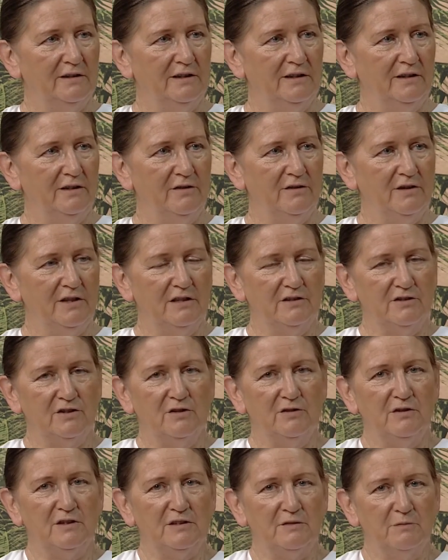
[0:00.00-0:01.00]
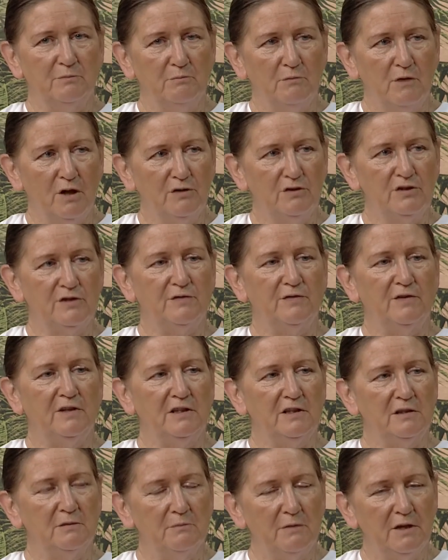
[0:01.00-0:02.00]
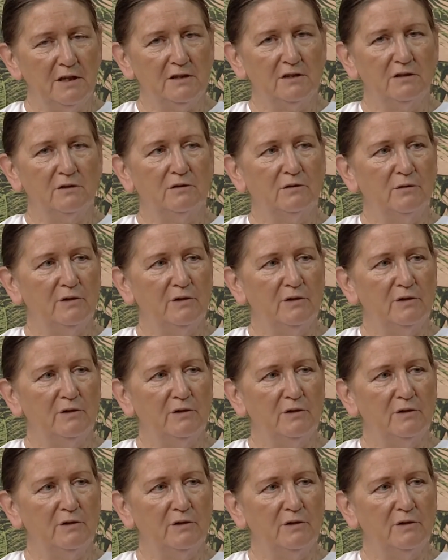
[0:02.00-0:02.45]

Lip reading: You know, so its most fundamental